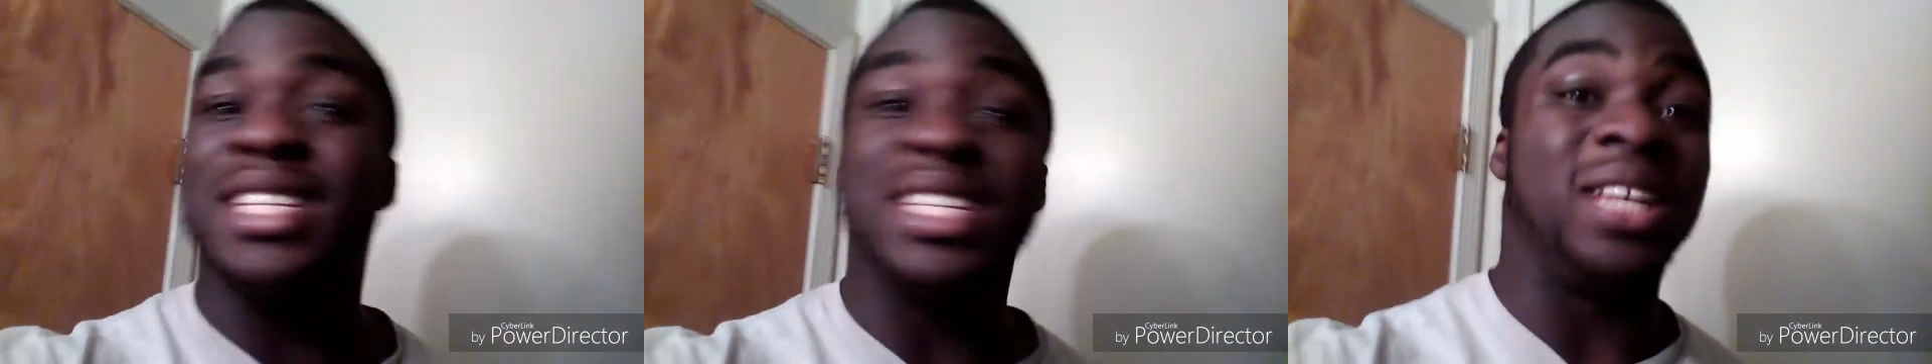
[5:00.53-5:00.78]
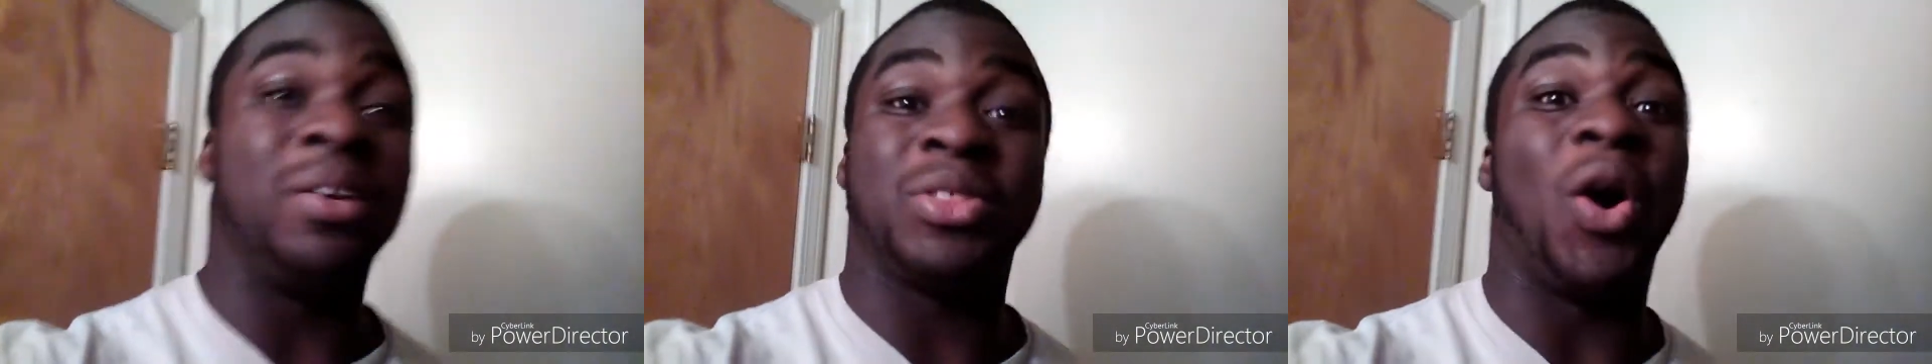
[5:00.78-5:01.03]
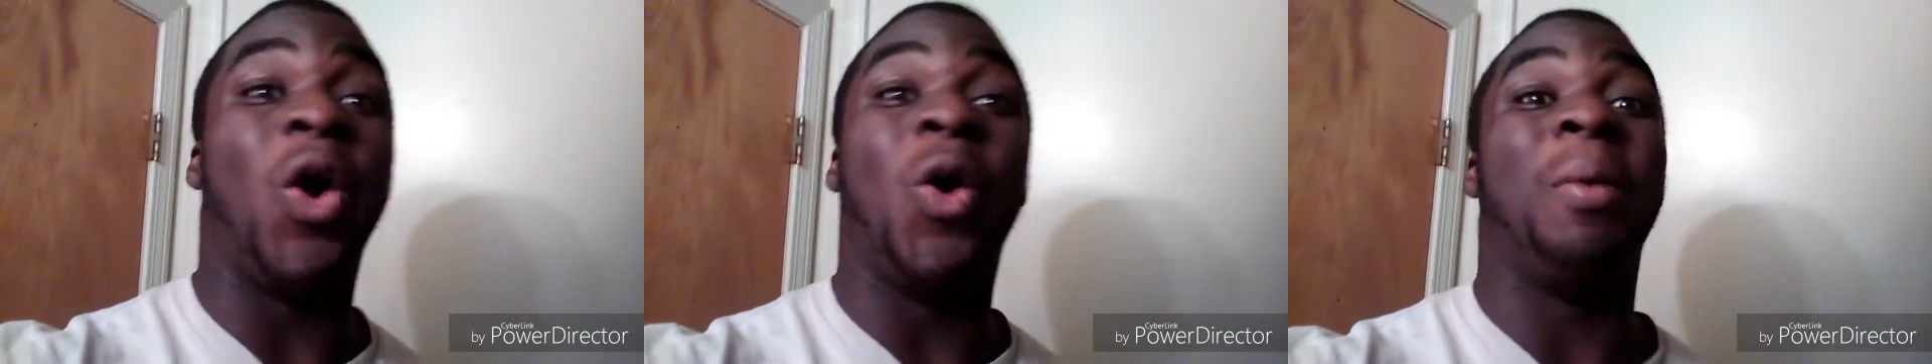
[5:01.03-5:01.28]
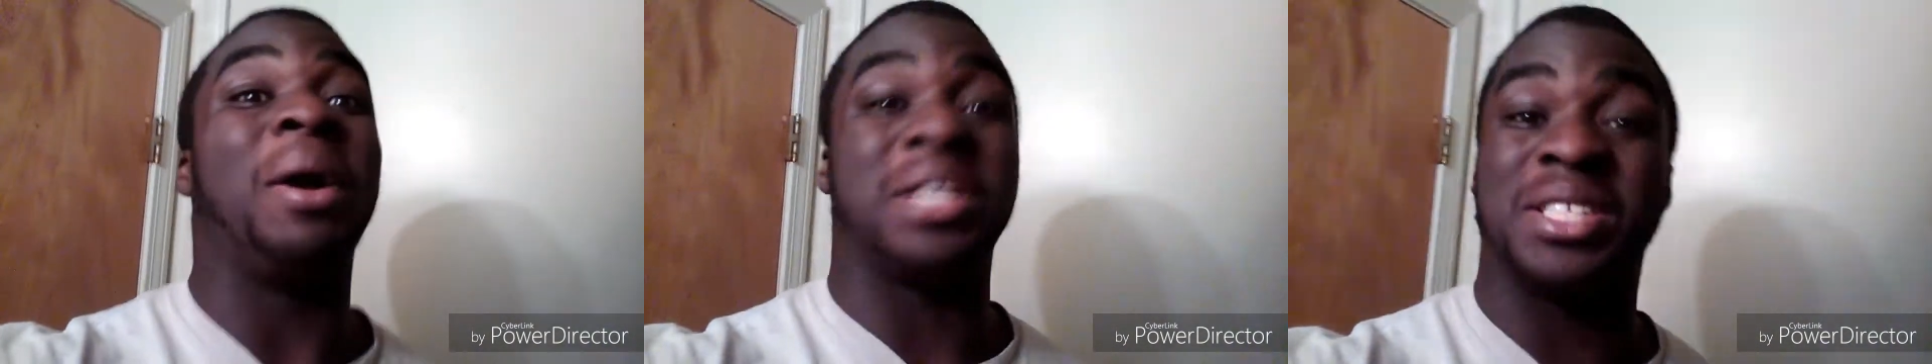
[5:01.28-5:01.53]
dealing with a
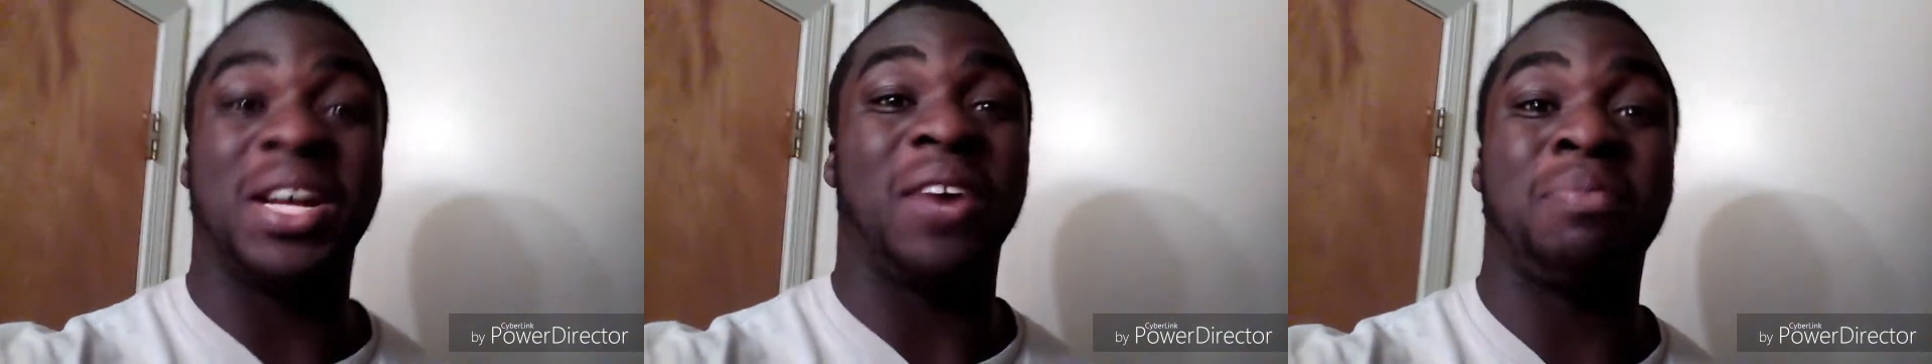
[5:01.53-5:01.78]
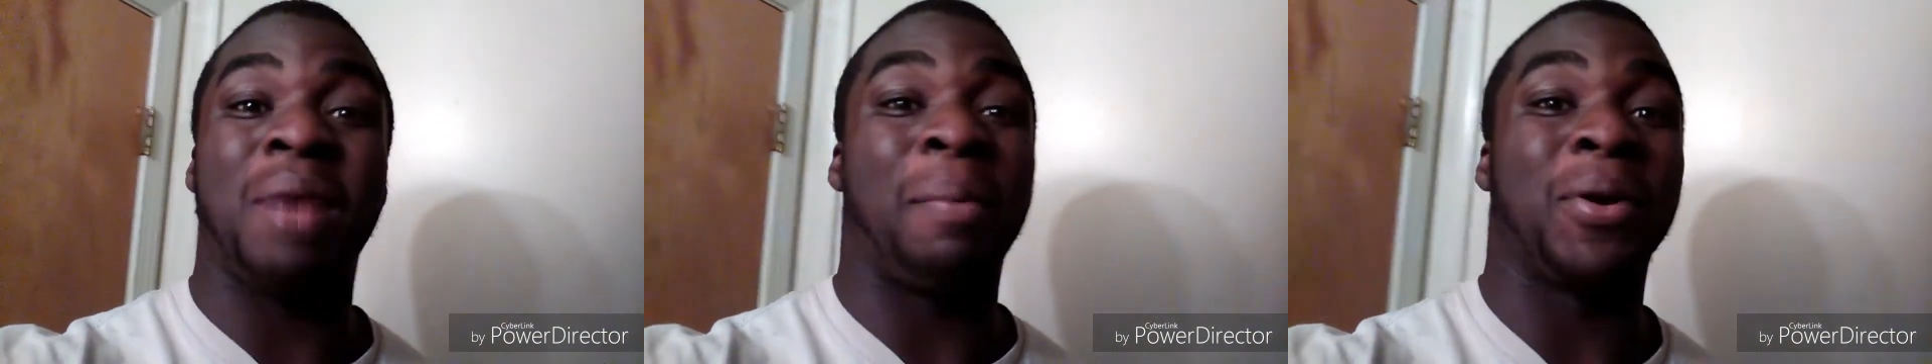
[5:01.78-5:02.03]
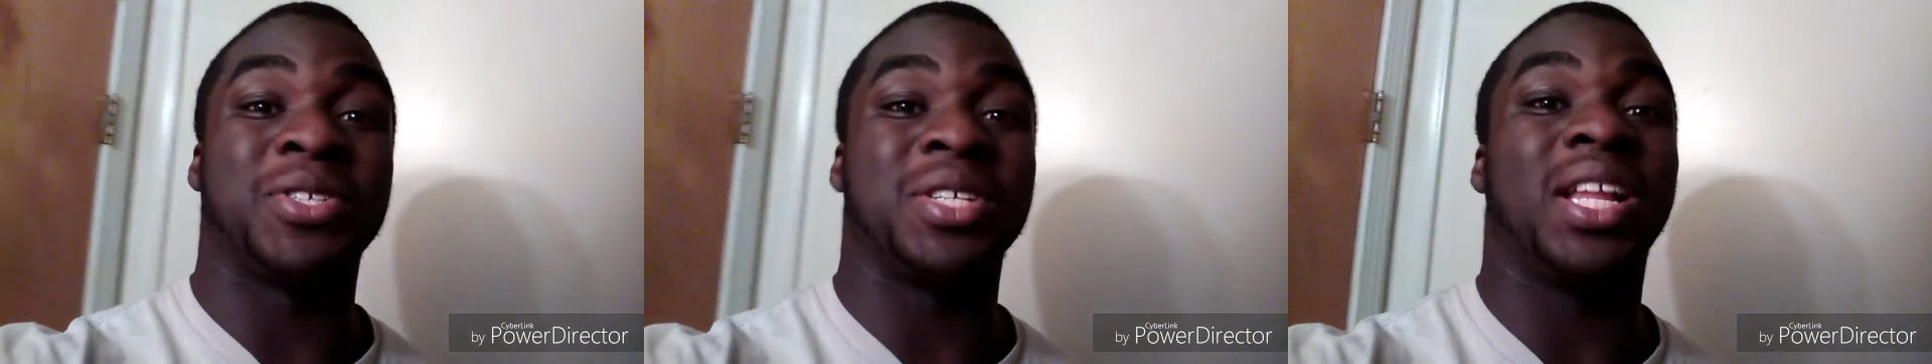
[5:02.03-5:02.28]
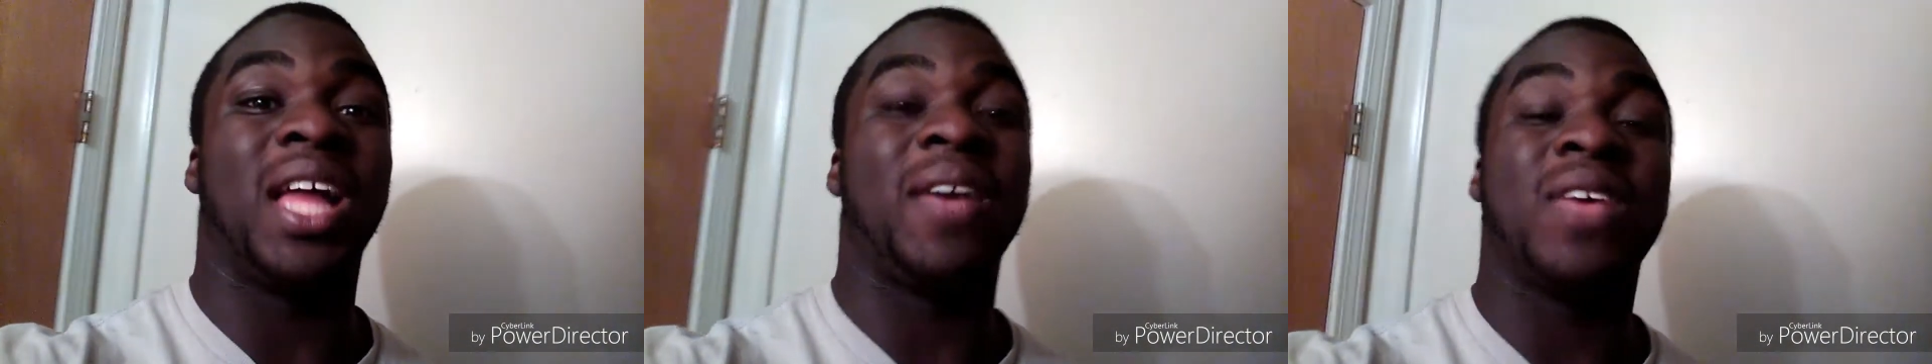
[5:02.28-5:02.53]
whole bunch of stuff in my
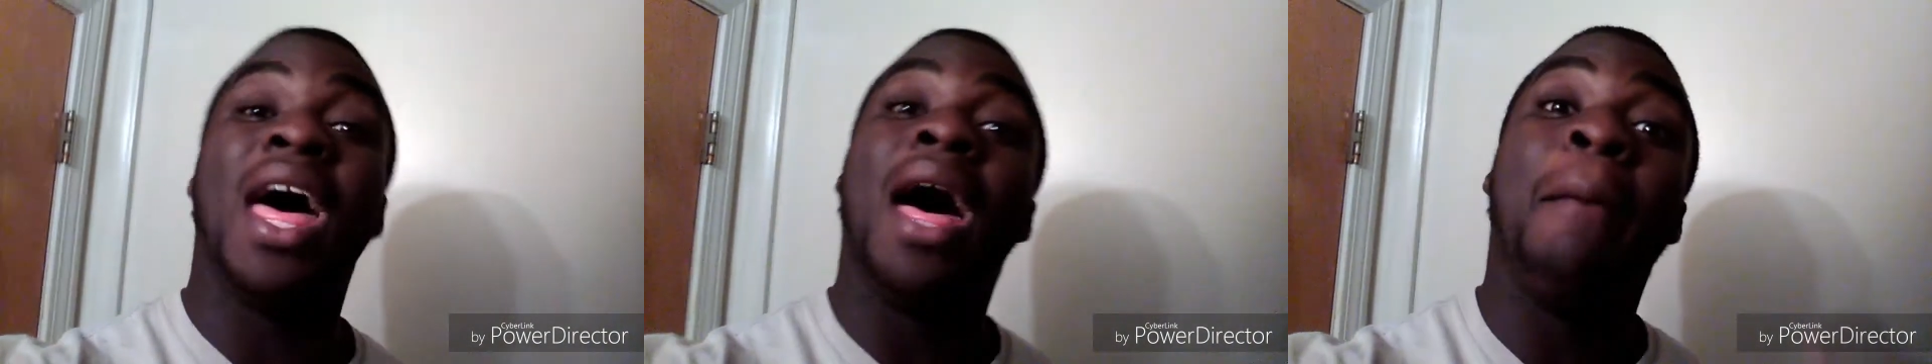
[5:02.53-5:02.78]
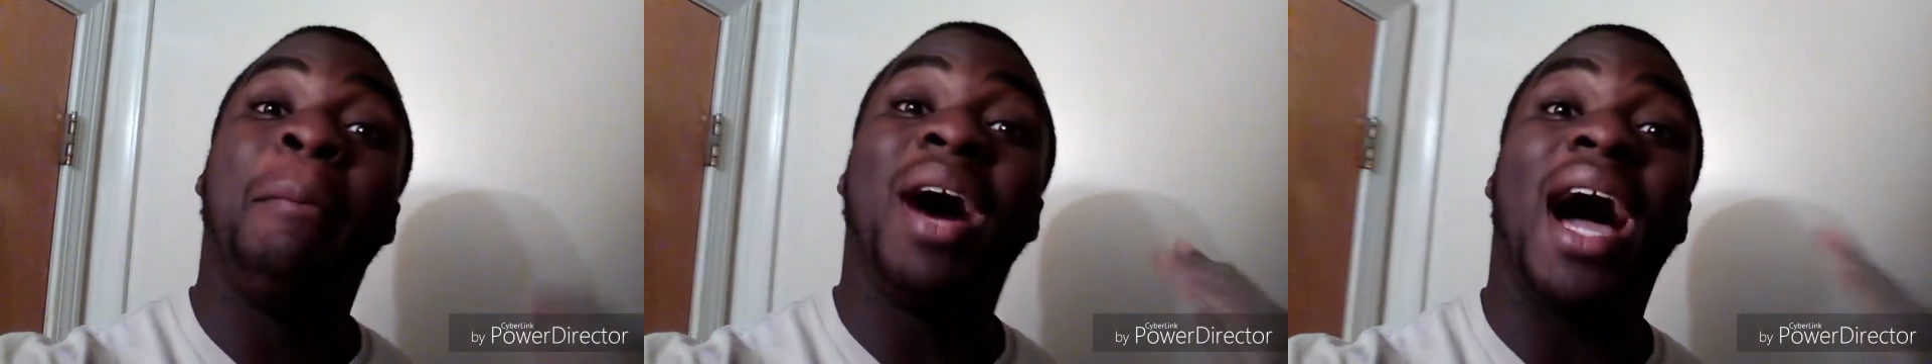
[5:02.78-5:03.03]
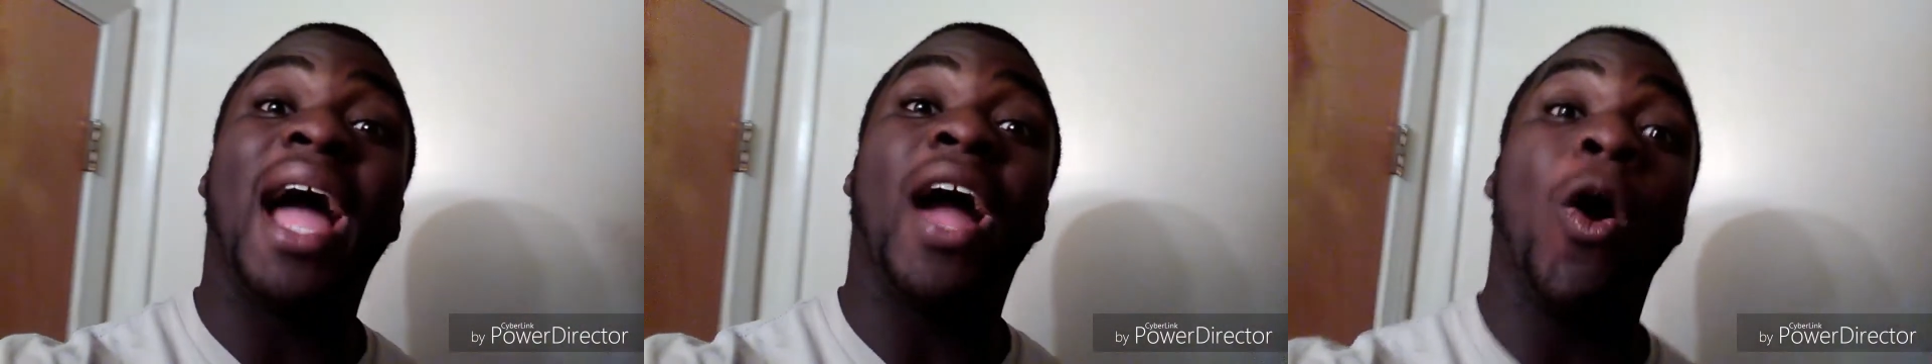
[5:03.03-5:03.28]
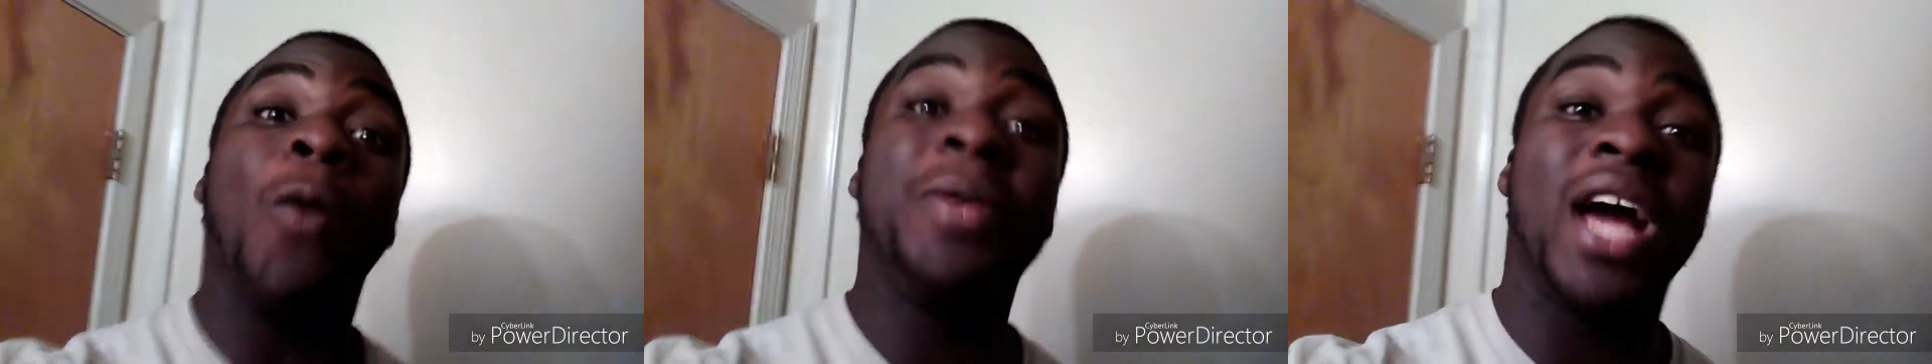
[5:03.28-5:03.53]
personal life. But I
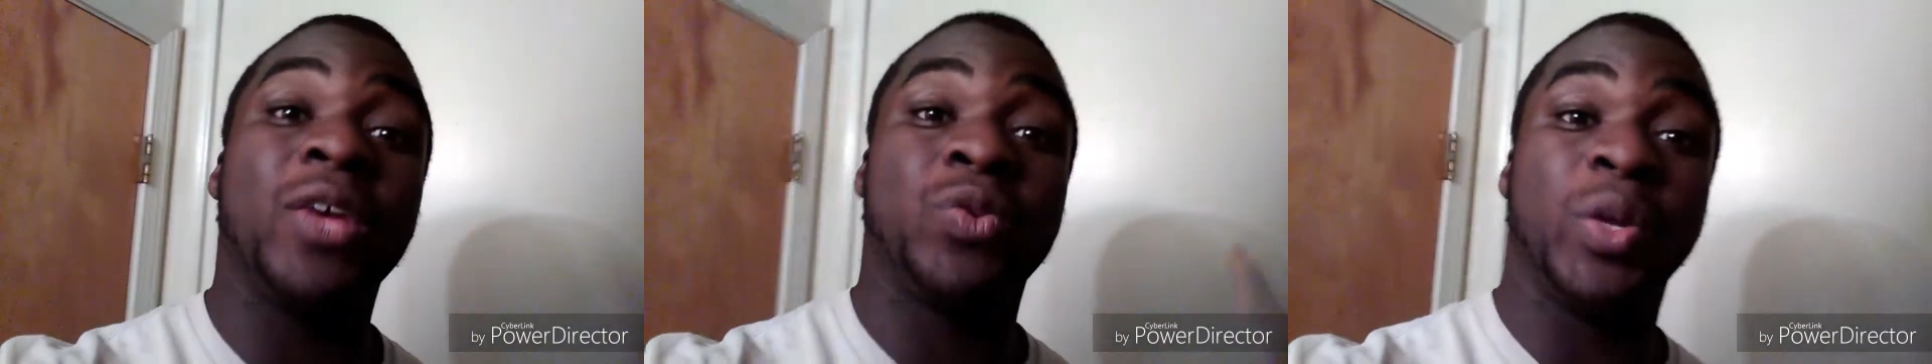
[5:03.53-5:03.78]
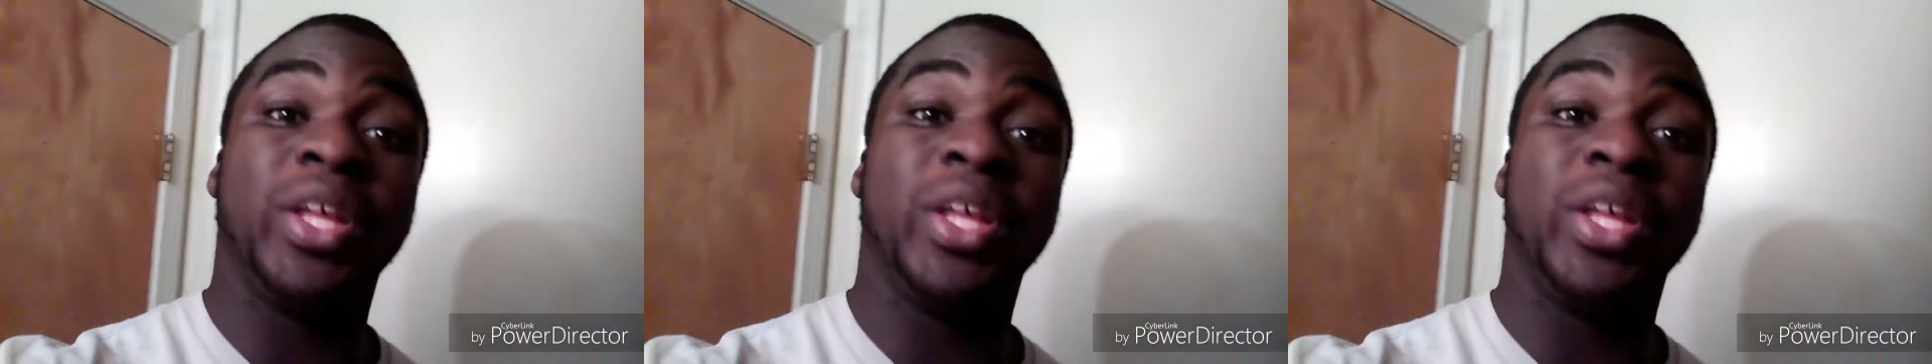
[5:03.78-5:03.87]
hope you guys